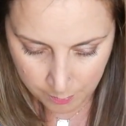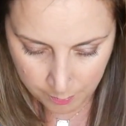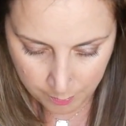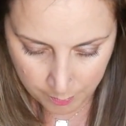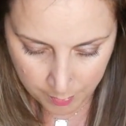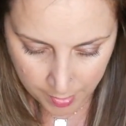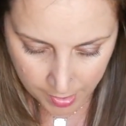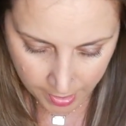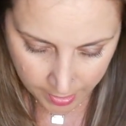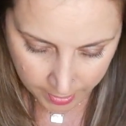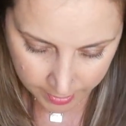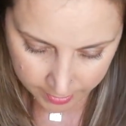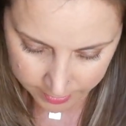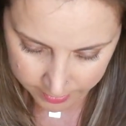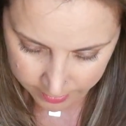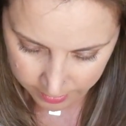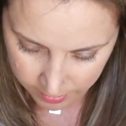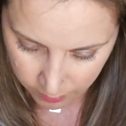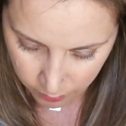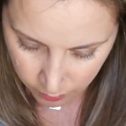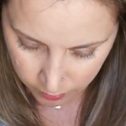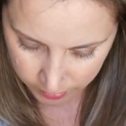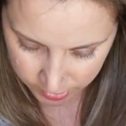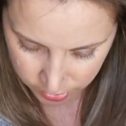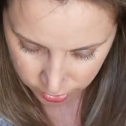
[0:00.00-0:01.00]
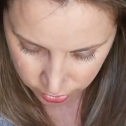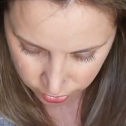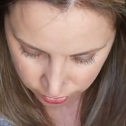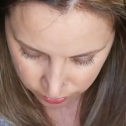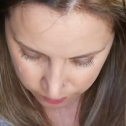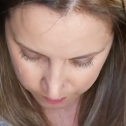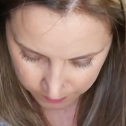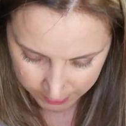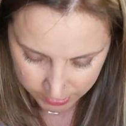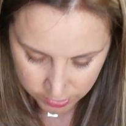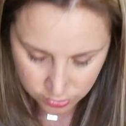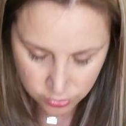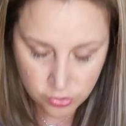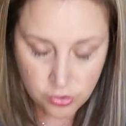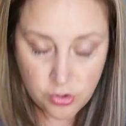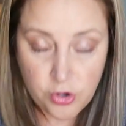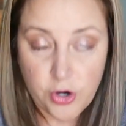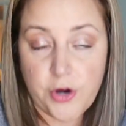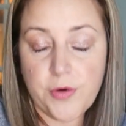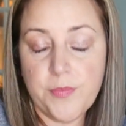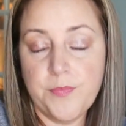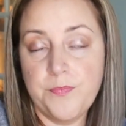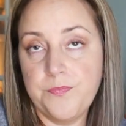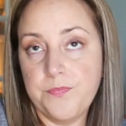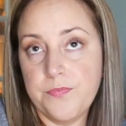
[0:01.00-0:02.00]
but I'm not
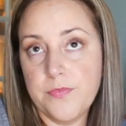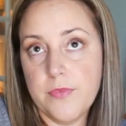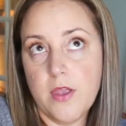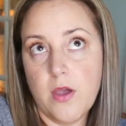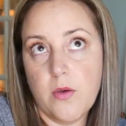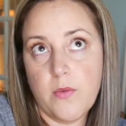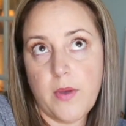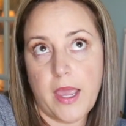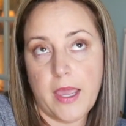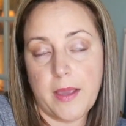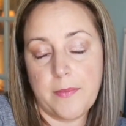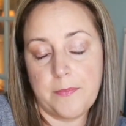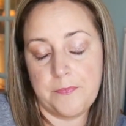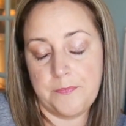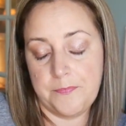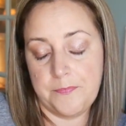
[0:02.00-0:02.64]
sure. Okay,